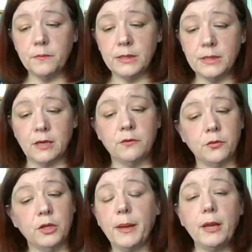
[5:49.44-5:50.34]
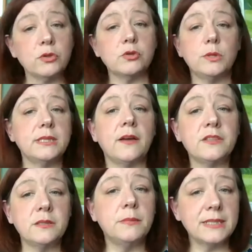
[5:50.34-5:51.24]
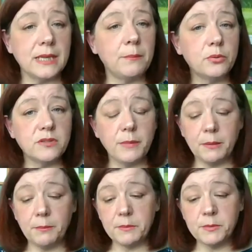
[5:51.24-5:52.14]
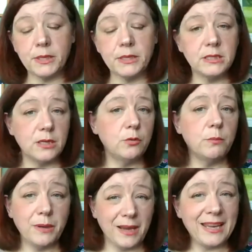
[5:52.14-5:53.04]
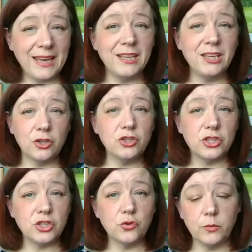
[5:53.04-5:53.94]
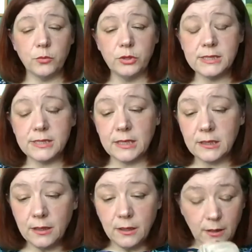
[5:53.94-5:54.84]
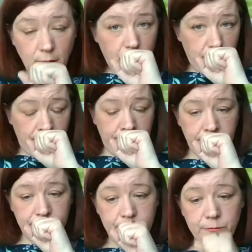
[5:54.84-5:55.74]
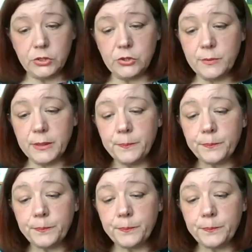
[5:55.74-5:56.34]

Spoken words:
helpful. You might also want to have some examples of mind maps printed out, but again, you could just show them on the screen. Excuse me.